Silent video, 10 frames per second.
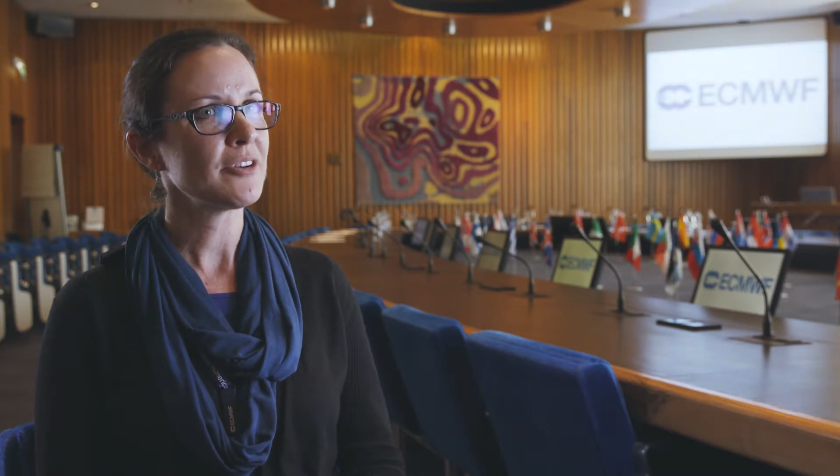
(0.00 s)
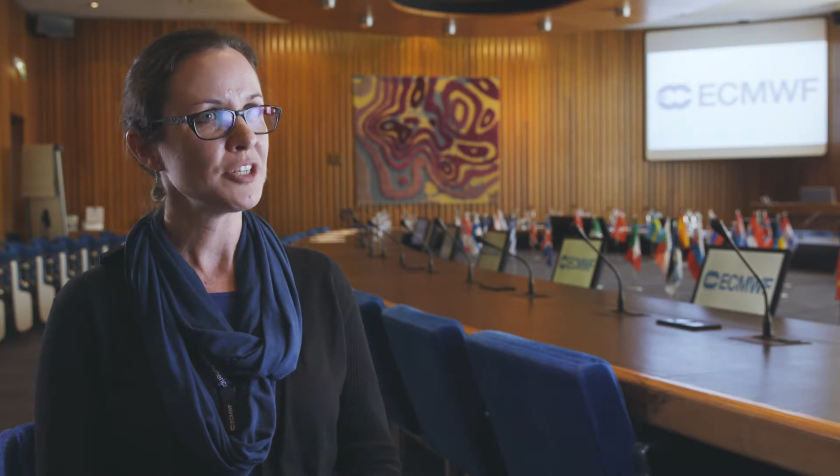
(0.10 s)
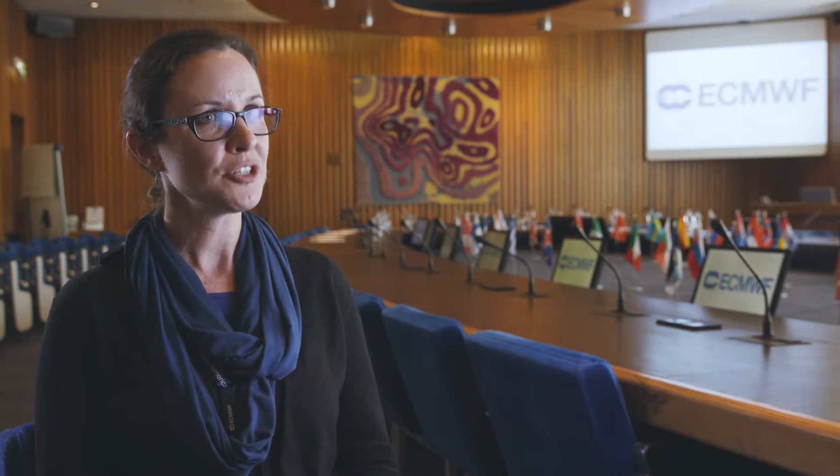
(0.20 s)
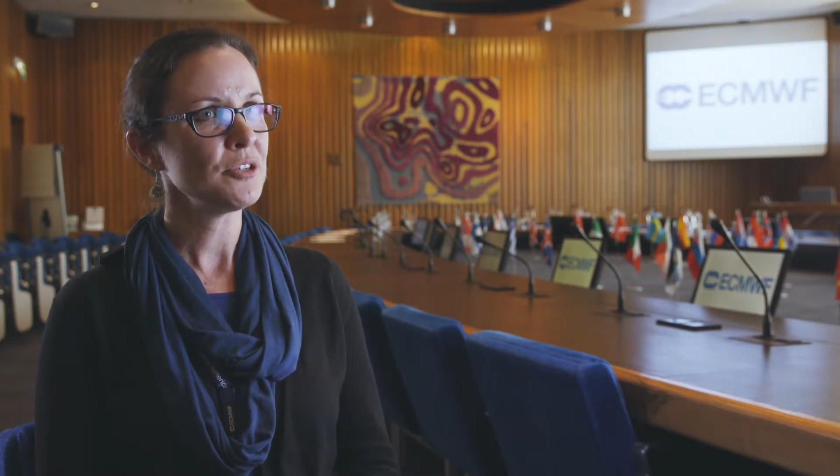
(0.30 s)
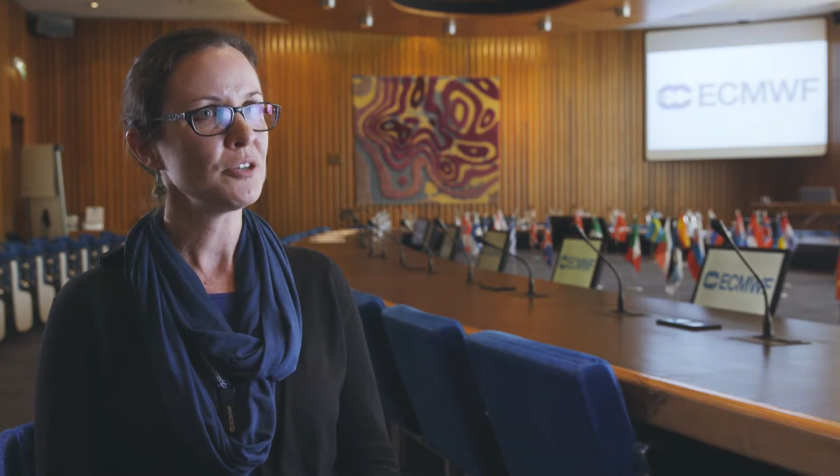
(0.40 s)

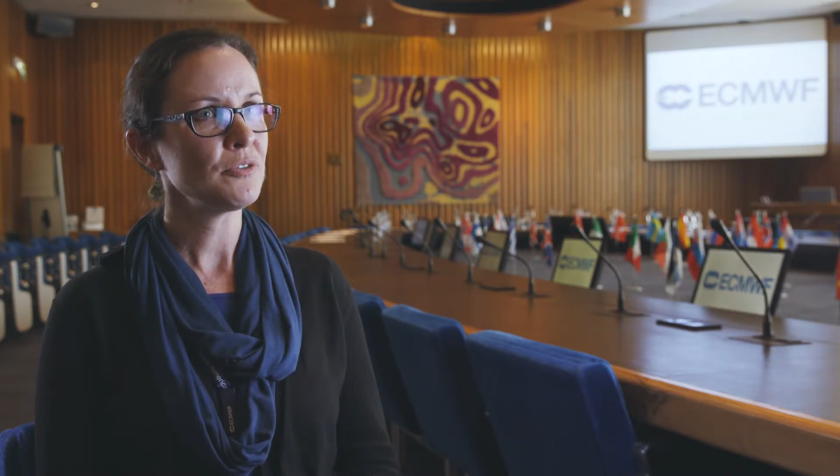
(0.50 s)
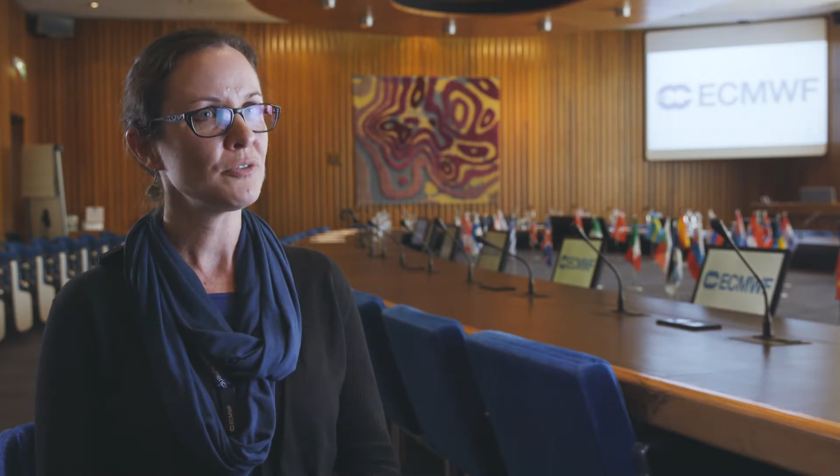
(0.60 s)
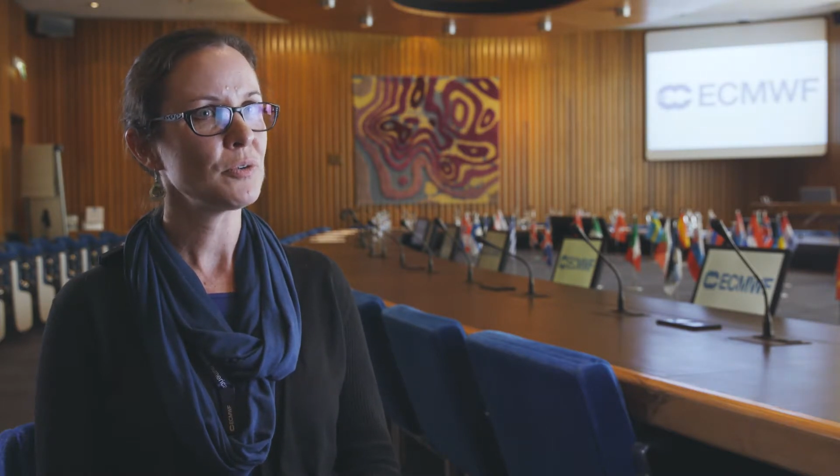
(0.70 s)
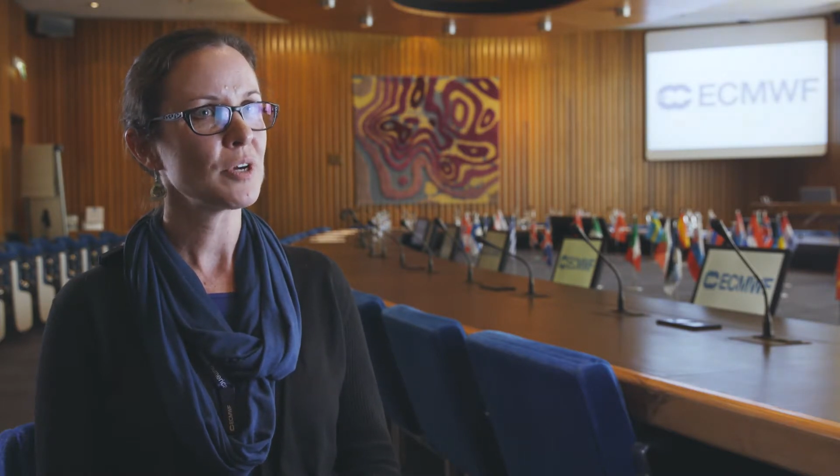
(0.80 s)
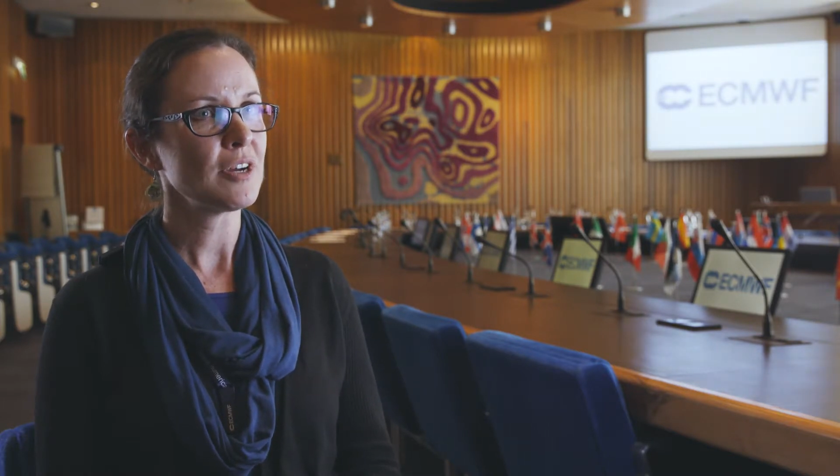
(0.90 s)
issued in a
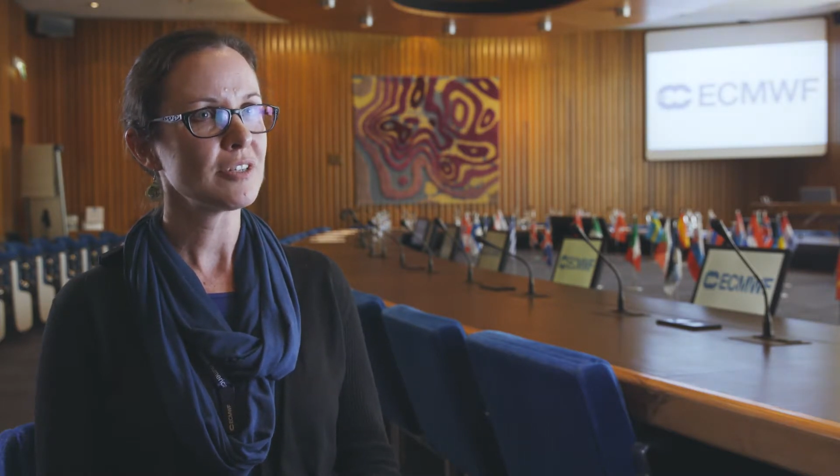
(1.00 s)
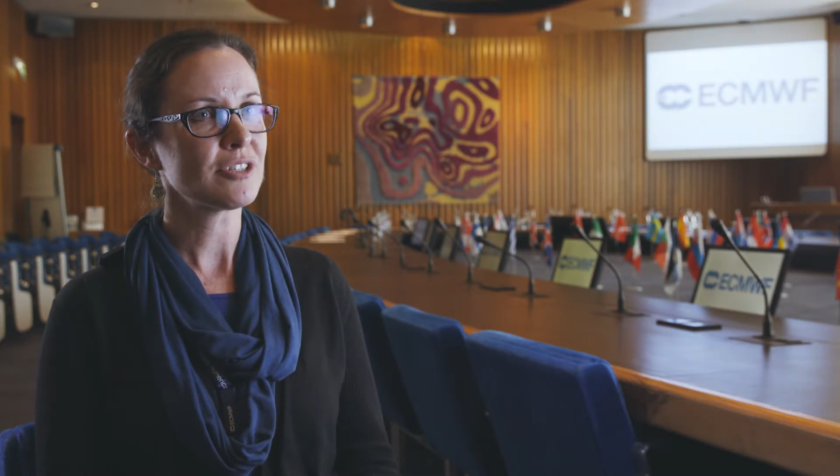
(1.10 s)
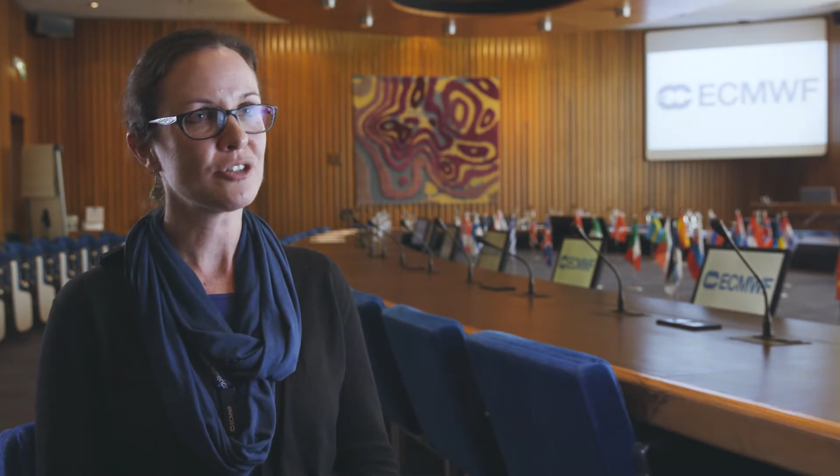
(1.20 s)
forecast.